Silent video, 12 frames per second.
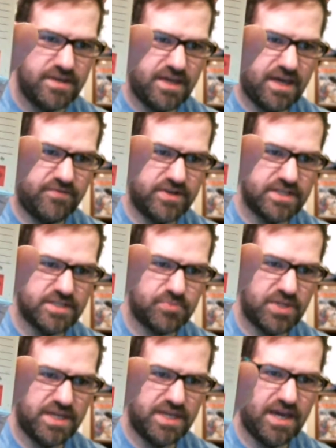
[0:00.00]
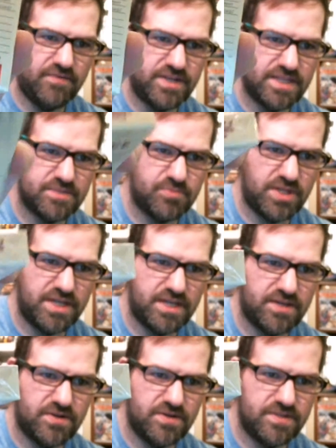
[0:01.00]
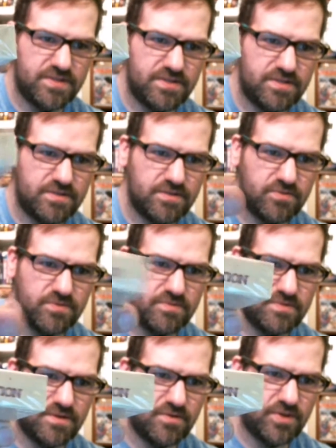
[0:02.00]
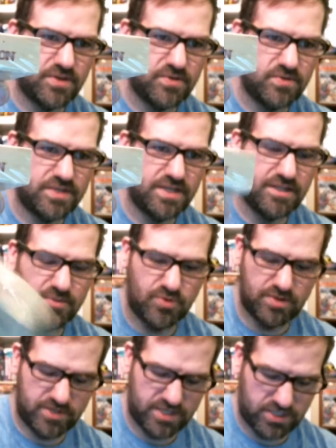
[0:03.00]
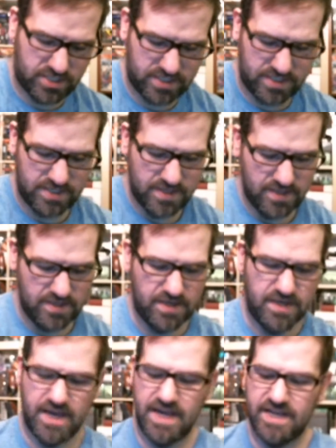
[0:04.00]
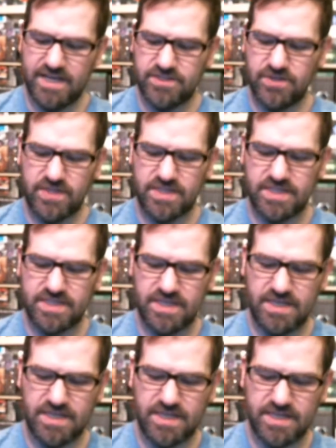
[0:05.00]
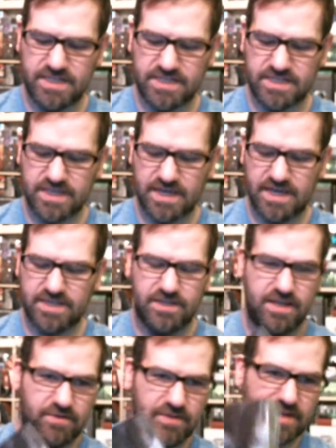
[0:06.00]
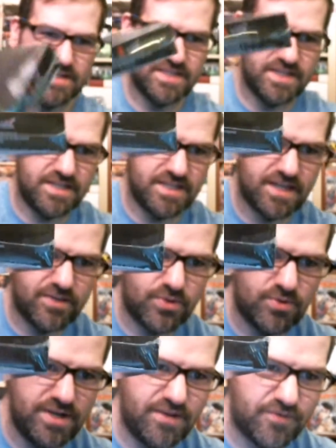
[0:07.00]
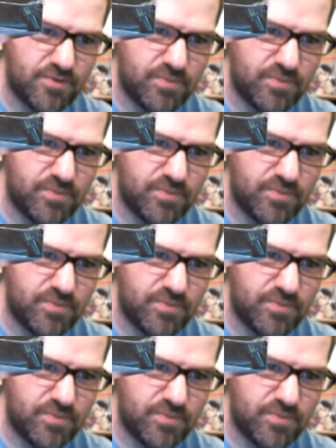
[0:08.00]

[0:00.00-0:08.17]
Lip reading: evidence playing cards. Oh, there we go, Deadly Premonition. And as you can see, it's got, like I said, it's got 3 different